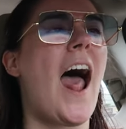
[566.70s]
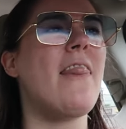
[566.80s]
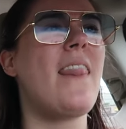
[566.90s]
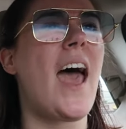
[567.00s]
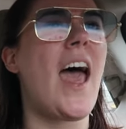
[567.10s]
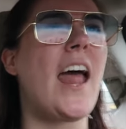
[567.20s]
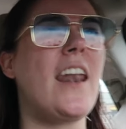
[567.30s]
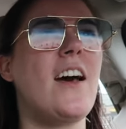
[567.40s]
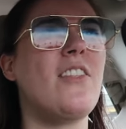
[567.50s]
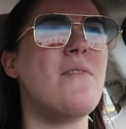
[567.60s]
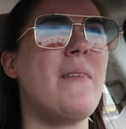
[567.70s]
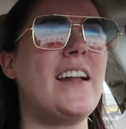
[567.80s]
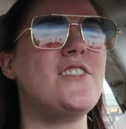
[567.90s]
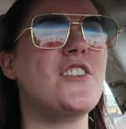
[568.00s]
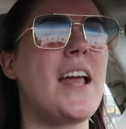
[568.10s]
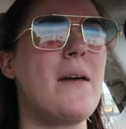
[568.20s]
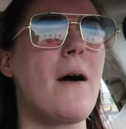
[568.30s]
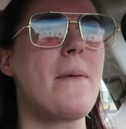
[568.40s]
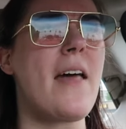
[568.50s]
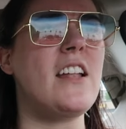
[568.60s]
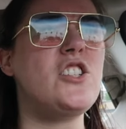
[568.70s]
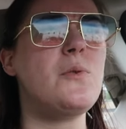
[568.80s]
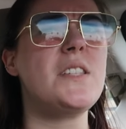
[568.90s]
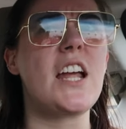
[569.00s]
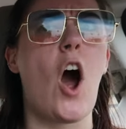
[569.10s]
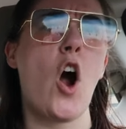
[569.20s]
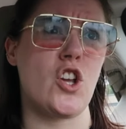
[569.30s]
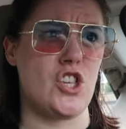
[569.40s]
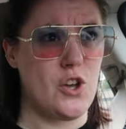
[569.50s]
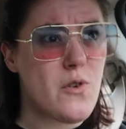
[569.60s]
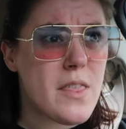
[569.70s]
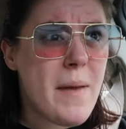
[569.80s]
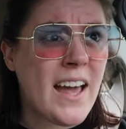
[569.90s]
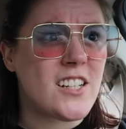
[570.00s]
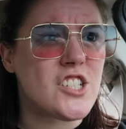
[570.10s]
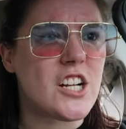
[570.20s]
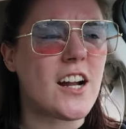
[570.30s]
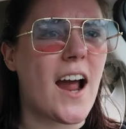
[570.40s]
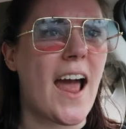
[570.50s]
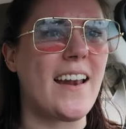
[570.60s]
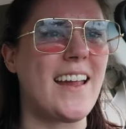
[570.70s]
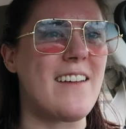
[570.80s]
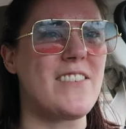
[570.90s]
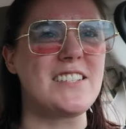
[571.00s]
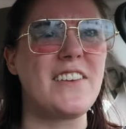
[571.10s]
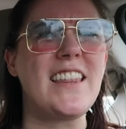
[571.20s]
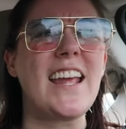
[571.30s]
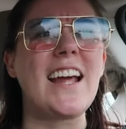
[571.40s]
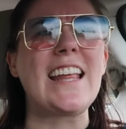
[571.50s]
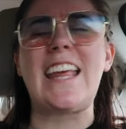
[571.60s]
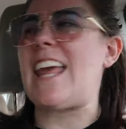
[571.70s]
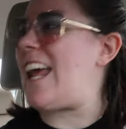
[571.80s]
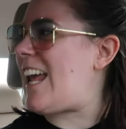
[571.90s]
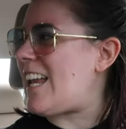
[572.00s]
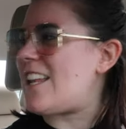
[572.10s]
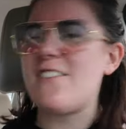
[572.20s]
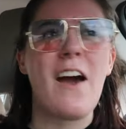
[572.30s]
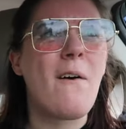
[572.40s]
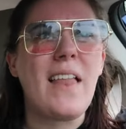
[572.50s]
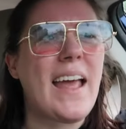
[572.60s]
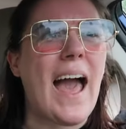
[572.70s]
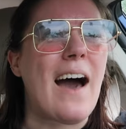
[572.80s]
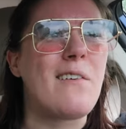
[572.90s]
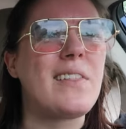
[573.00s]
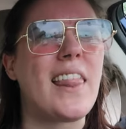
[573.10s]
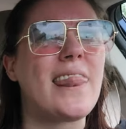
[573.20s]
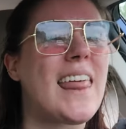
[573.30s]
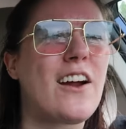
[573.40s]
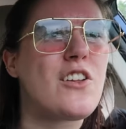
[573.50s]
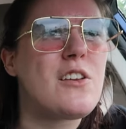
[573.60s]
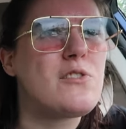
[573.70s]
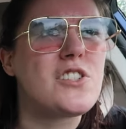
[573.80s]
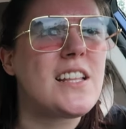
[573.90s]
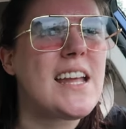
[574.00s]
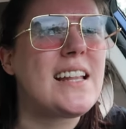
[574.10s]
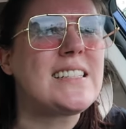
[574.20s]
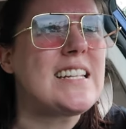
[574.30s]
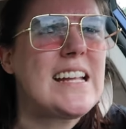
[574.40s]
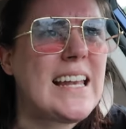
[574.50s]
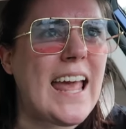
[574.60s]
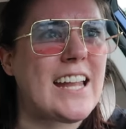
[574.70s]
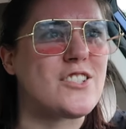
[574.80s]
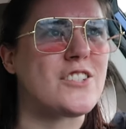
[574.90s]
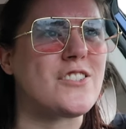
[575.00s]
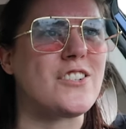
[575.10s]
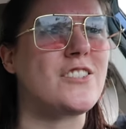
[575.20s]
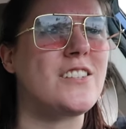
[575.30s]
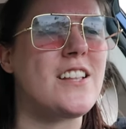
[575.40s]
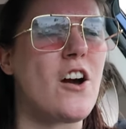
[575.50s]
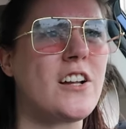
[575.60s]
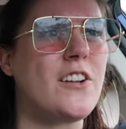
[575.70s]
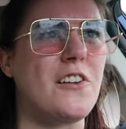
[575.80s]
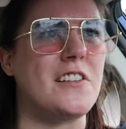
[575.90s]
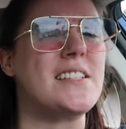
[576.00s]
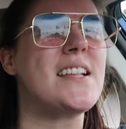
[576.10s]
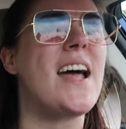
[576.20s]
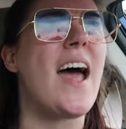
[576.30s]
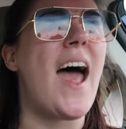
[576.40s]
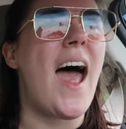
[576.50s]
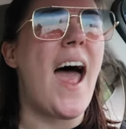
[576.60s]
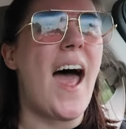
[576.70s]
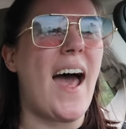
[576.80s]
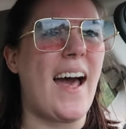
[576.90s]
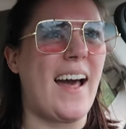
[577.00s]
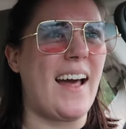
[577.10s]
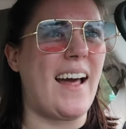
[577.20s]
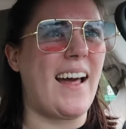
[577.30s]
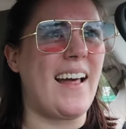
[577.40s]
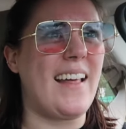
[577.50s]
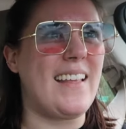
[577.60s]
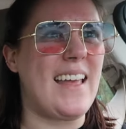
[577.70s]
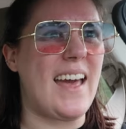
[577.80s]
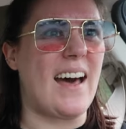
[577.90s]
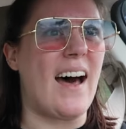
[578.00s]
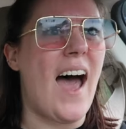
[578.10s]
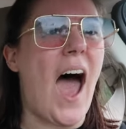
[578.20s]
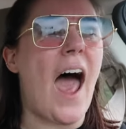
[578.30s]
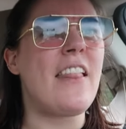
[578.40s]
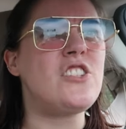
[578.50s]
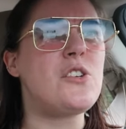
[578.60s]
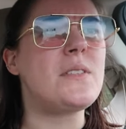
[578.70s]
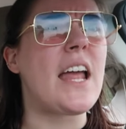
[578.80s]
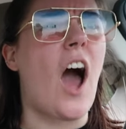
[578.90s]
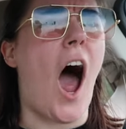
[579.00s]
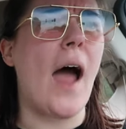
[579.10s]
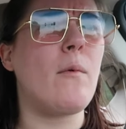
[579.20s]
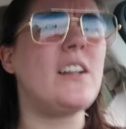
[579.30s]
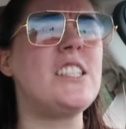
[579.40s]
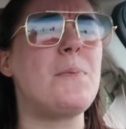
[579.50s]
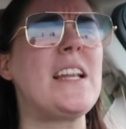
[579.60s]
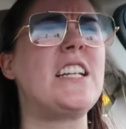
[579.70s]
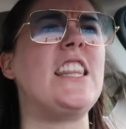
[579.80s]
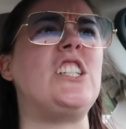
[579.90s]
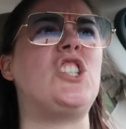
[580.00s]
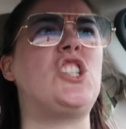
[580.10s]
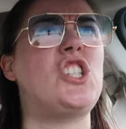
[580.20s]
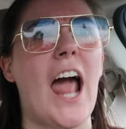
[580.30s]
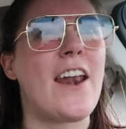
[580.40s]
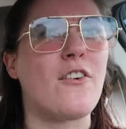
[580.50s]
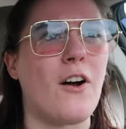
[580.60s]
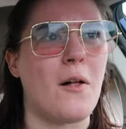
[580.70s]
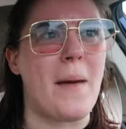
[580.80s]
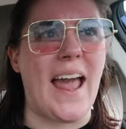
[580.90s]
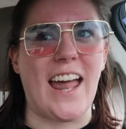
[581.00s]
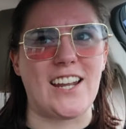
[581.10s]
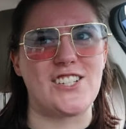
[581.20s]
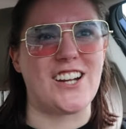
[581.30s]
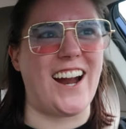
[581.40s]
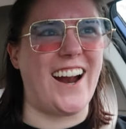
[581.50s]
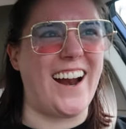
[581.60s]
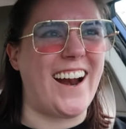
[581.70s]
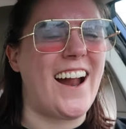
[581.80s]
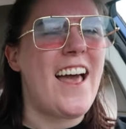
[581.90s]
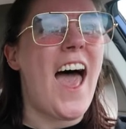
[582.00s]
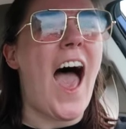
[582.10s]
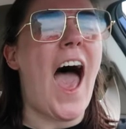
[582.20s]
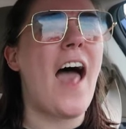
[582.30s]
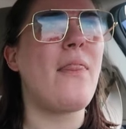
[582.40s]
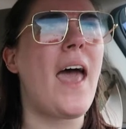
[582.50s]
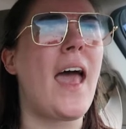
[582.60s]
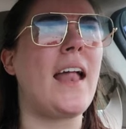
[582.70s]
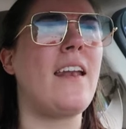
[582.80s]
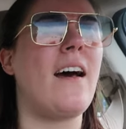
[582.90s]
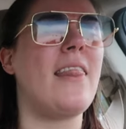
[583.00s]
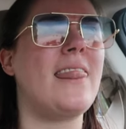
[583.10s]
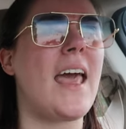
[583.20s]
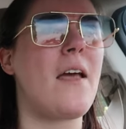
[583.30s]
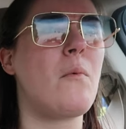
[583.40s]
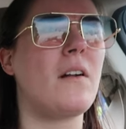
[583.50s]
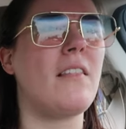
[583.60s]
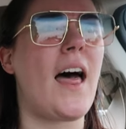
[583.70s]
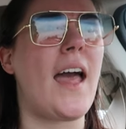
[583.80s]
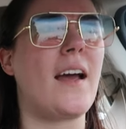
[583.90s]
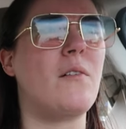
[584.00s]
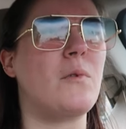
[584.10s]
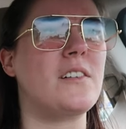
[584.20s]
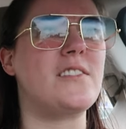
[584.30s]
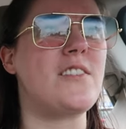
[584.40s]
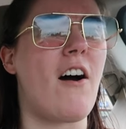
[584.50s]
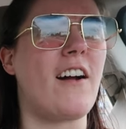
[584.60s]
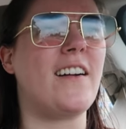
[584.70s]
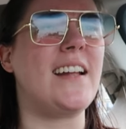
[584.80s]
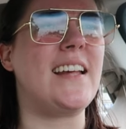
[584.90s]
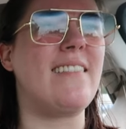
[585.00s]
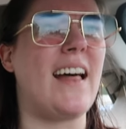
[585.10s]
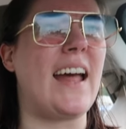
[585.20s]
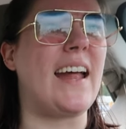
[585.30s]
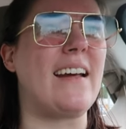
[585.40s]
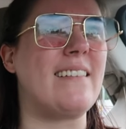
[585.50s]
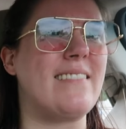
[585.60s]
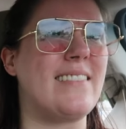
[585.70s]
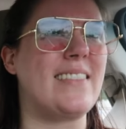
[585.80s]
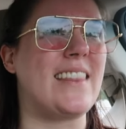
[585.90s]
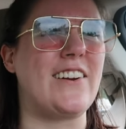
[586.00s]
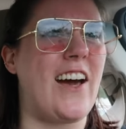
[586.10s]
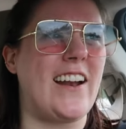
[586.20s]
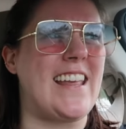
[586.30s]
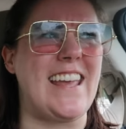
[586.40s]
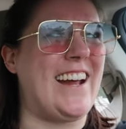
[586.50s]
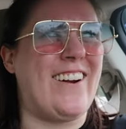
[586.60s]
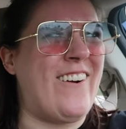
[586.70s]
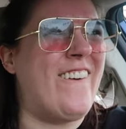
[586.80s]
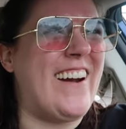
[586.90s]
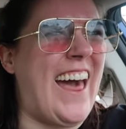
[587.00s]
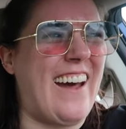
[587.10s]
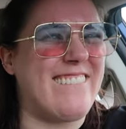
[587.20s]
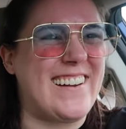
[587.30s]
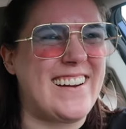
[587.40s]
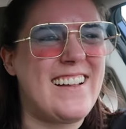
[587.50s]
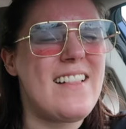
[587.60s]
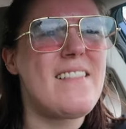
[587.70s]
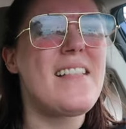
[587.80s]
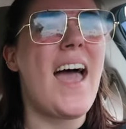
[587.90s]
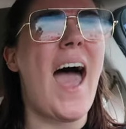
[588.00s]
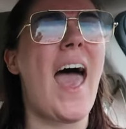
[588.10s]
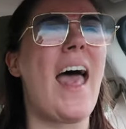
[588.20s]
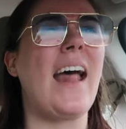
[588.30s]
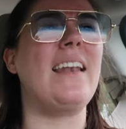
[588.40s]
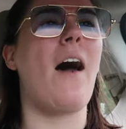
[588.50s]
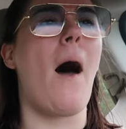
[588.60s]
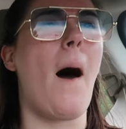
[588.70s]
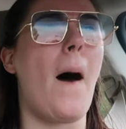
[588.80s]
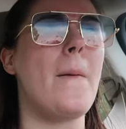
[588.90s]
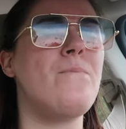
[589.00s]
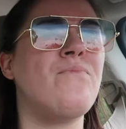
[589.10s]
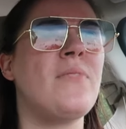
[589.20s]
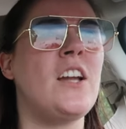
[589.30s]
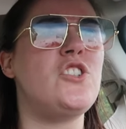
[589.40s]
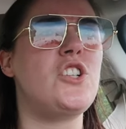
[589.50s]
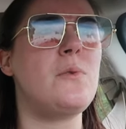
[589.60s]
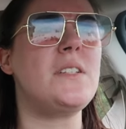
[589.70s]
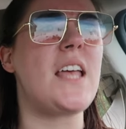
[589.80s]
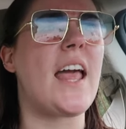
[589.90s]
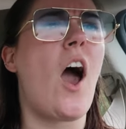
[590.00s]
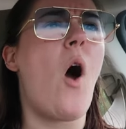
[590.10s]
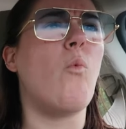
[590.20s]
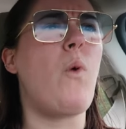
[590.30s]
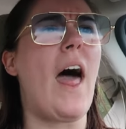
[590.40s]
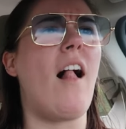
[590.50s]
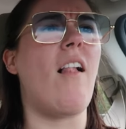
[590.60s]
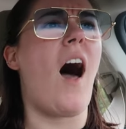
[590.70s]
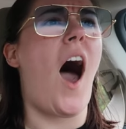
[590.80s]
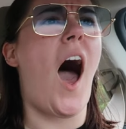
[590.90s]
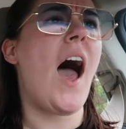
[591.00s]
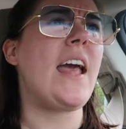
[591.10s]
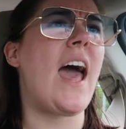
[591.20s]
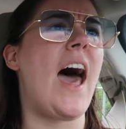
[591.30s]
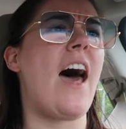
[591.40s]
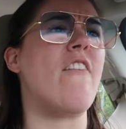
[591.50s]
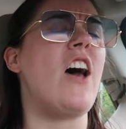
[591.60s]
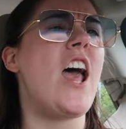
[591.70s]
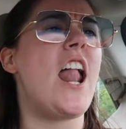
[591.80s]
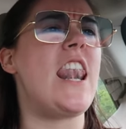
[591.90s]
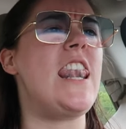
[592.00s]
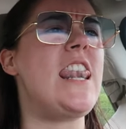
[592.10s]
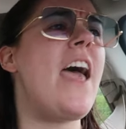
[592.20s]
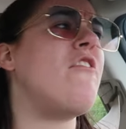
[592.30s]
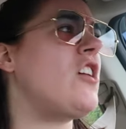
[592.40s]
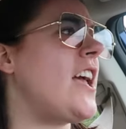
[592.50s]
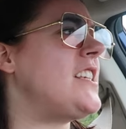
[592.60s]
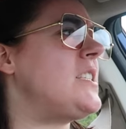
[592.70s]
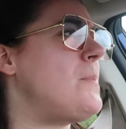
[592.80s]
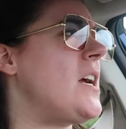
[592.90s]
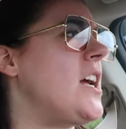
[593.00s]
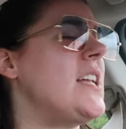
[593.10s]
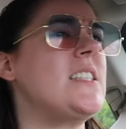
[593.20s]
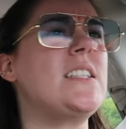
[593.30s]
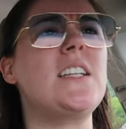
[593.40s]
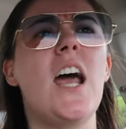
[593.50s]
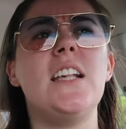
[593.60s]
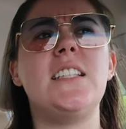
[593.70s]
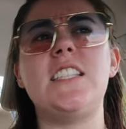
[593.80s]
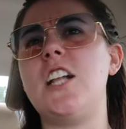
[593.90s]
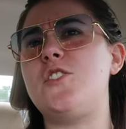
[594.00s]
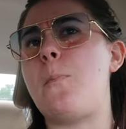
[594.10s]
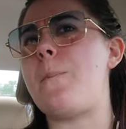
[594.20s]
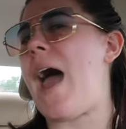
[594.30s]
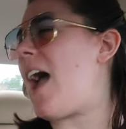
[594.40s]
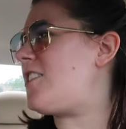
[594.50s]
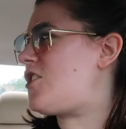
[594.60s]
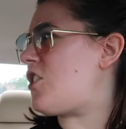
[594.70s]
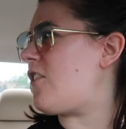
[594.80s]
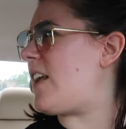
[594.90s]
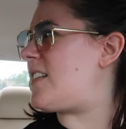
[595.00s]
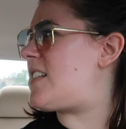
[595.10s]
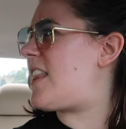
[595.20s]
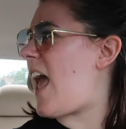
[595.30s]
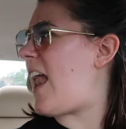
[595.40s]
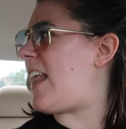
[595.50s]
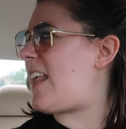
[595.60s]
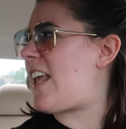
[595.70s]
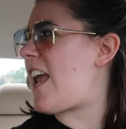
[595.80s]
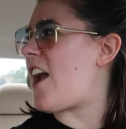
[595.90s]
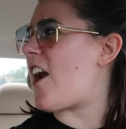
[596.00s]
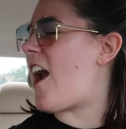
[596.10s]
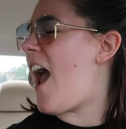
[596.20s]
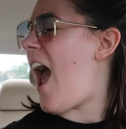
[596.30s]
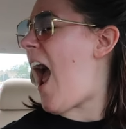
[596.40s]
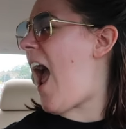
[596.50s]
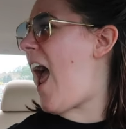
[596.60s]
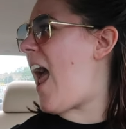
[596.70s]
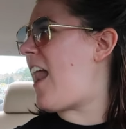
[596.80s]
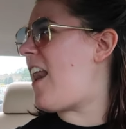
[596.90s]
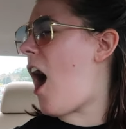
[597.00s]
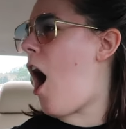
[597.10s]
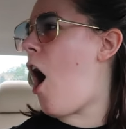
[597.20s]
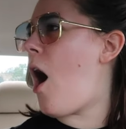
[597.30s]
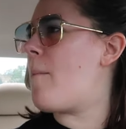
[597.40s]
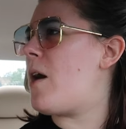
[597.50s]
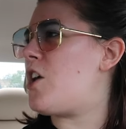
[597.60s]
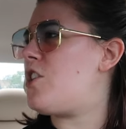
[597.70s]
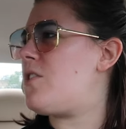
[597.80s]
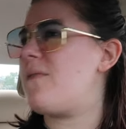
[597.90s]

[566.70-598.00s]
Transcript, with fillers: And then the manager came up, and then she was like, "Are you the manager?" And it must have been like a kid, you know, like how they're usually teenagers or young adults. Yeah, they're only getting $10 an hour. Yeah, and then she was like, "I want to speak to the general manager." Oh, and then they were like, "We're sorry, like, they're not here," whatever. Yeah. And she was like, "Well, I have never experienced such bad service than here." And okay,